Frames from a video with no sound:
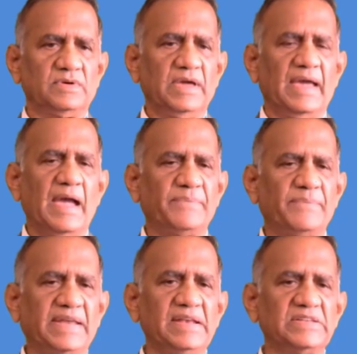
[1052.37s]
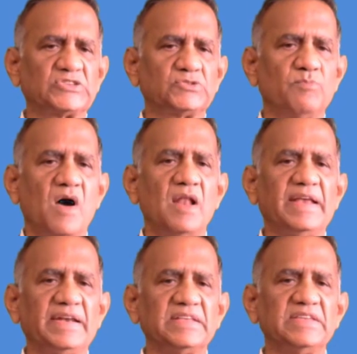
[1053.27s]
Okay, heptane, small
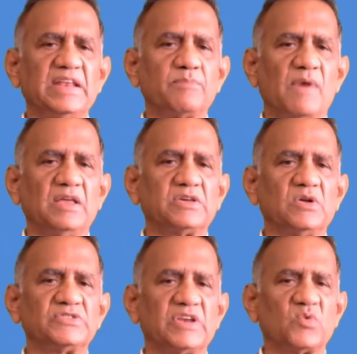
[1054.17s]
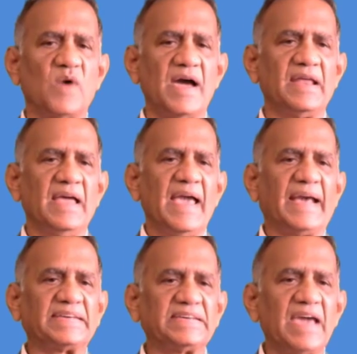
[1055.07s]
antigenic molecules require
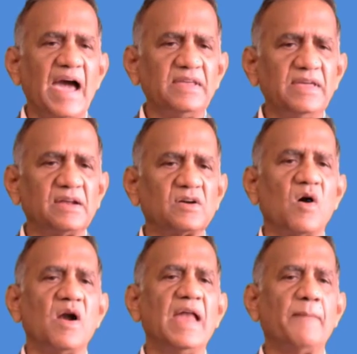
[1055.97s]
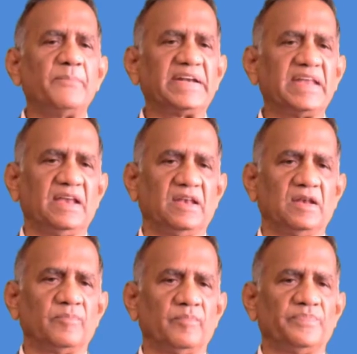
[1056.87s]
a carrier called heptane.
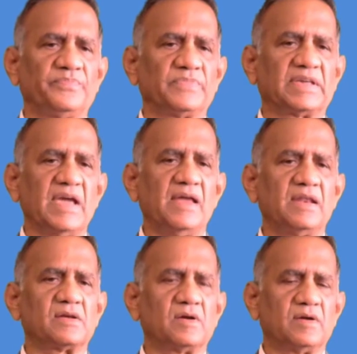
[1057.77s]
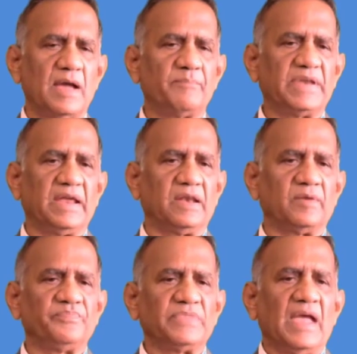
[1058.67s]
Carrier heptane.
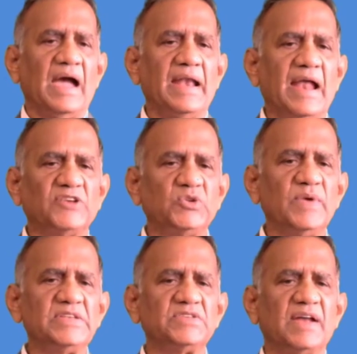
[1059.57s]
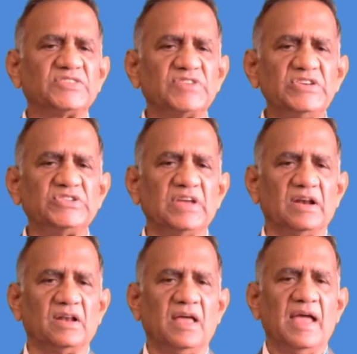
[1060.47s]
And adjuvants are essential
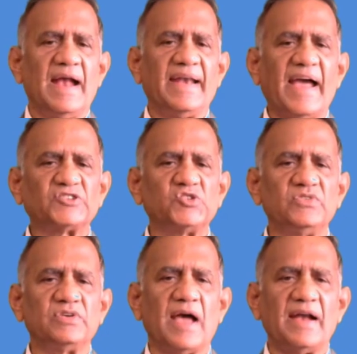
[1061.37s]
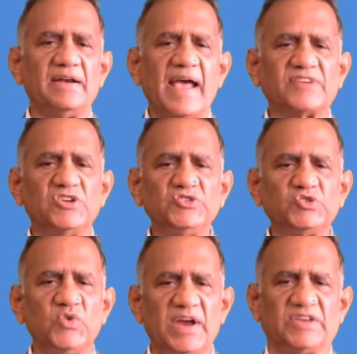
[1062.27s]
and
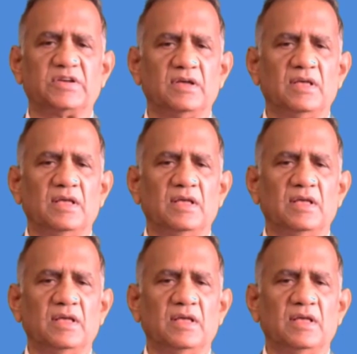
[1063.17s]
accentuate